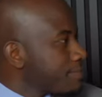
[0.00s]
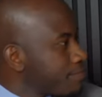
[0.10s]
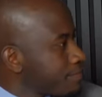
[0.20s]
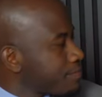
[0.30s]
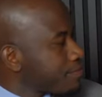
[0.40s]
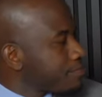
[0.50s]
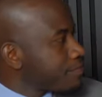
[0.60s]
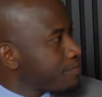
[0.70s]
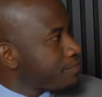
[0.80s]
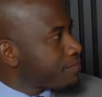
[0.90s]

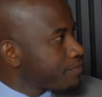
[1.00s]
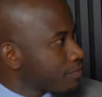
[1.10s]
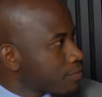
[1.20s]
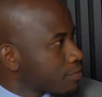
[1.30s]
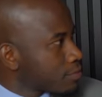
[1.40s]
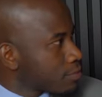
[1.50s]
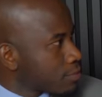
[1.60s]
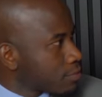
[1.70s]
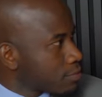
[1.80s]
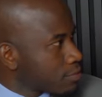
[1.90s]

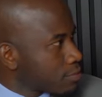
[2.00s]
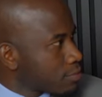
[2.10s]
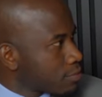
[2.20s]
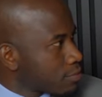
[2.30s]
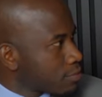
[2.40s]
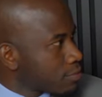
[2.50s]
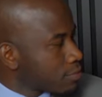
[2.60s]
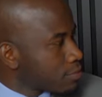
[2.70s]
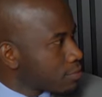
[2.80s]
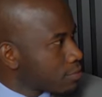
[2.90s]

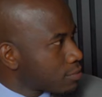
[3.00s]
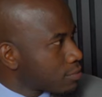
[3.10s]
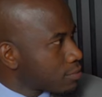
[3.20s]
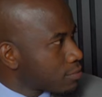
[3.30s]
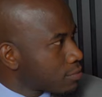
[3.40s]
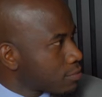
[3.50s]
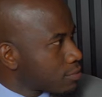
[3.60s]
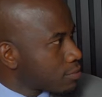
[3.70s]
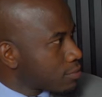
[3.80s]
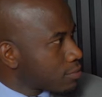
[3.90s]

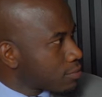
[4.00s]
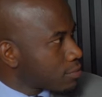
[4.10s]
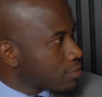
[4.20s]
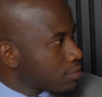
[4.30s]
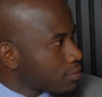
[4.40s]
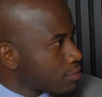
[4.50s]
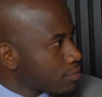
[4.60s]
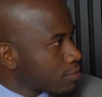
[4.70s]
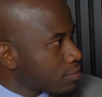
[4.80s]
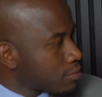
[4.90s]

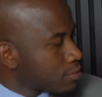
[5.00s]
(silent)